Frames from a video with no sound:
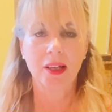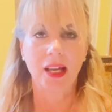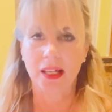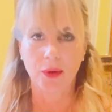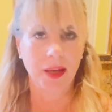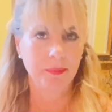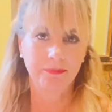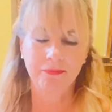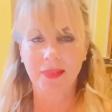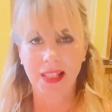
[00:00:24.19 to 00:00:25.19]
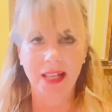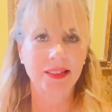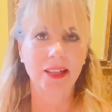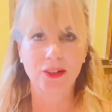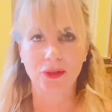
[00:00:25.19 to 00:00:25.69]
Anyway, that's
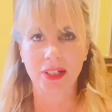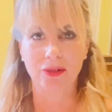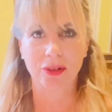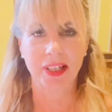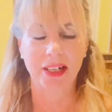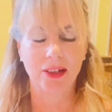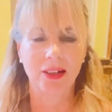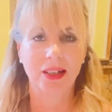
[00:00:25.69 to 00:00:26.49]
neither here nor there,